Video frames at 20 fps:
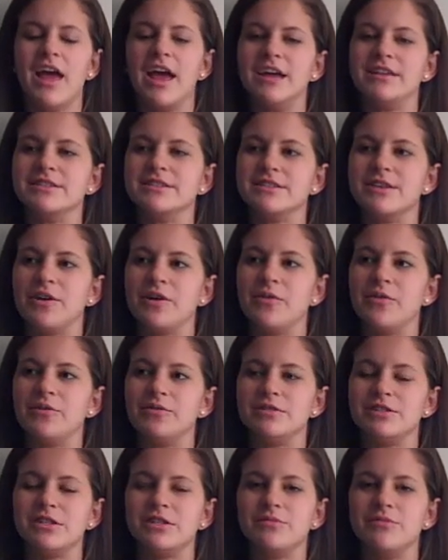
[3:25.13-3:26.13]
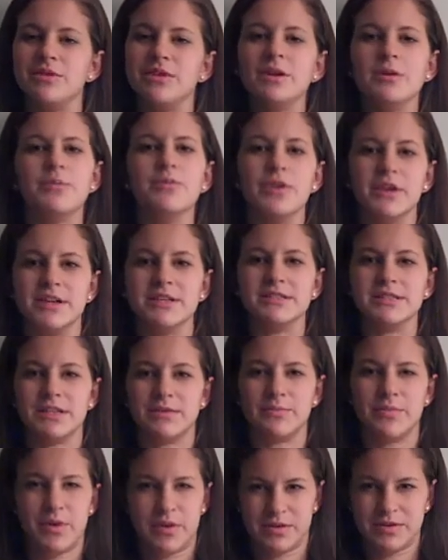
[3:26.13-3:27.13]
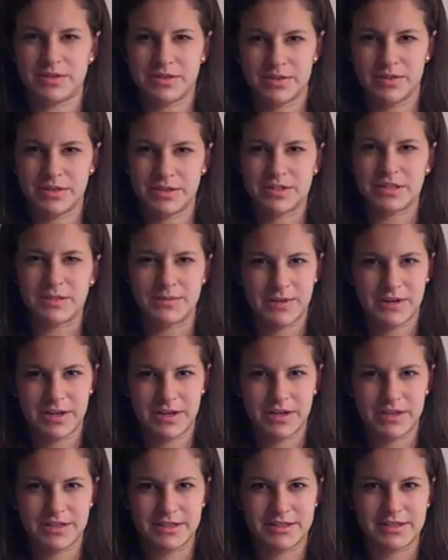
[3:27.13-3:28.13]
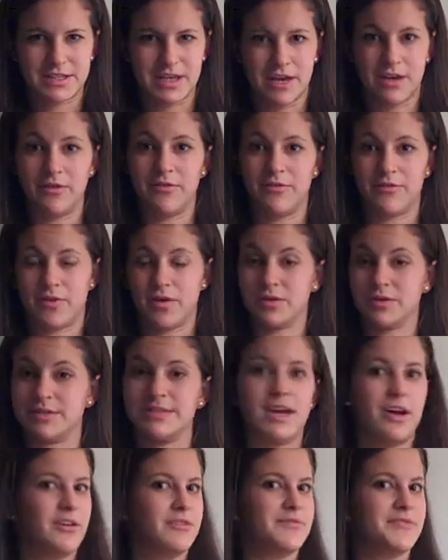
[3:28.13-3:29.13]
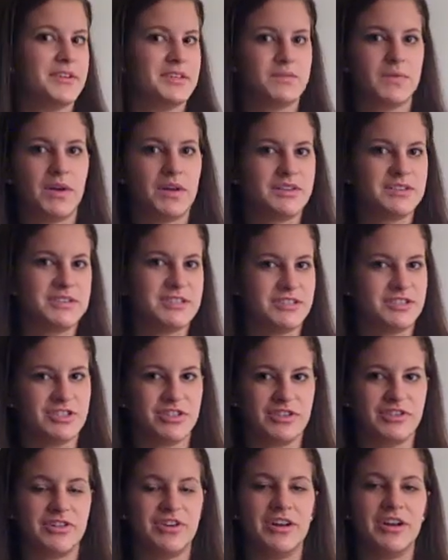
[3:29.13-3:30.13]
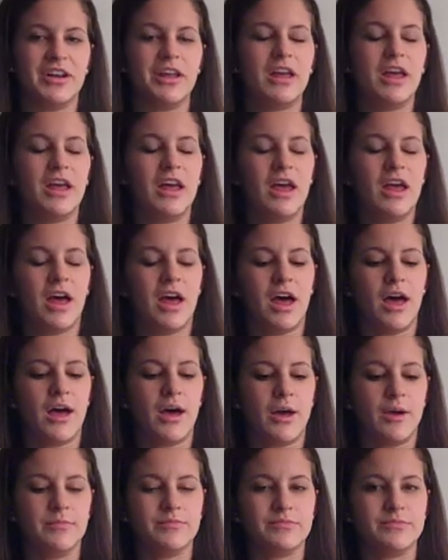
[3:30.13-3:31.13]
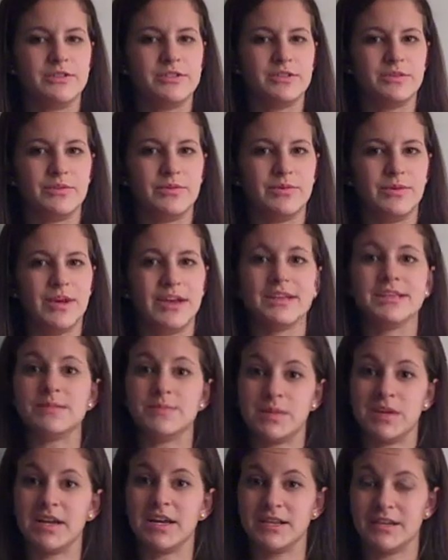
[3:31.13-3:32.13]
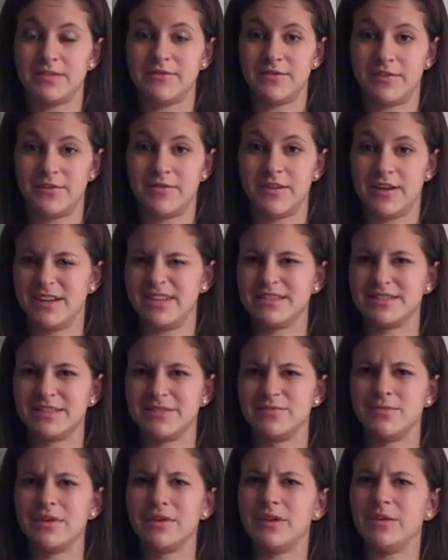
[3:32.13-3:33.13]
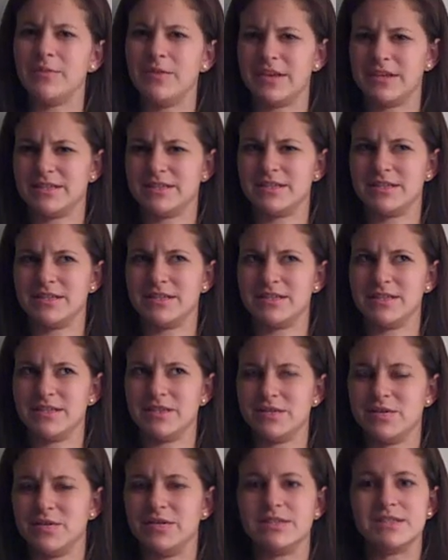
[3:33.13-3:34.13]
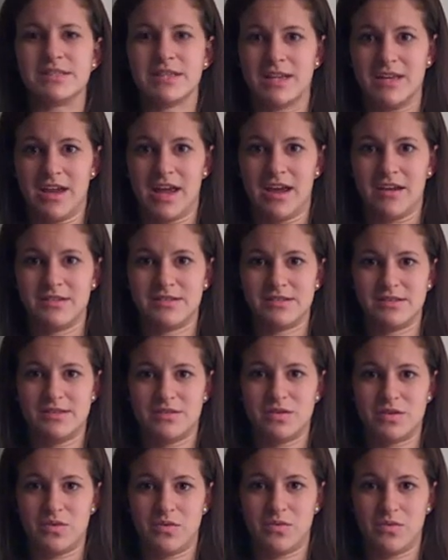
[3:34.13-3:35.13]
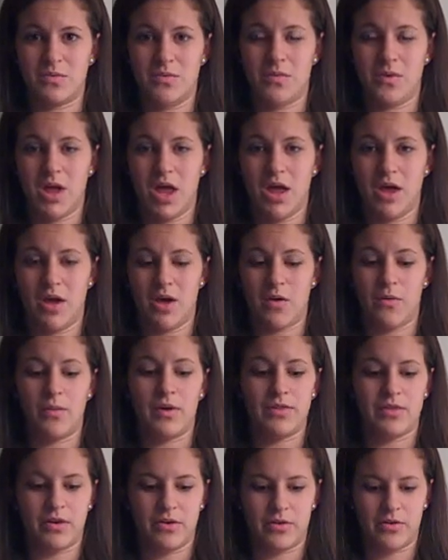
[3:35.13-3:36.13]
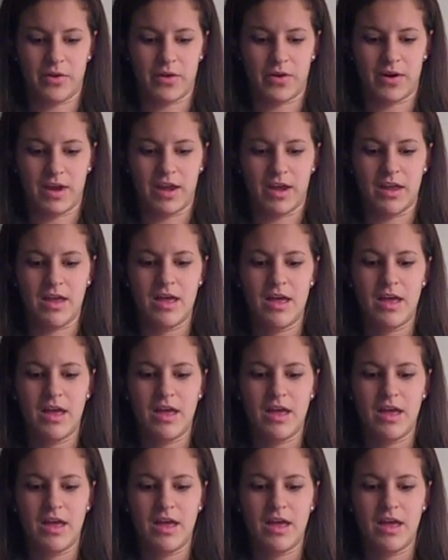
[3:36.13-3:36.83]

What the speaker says: And so she really brings in personal experience of herself as well as the children to explain different things. It really makes the students connect to what they're learning.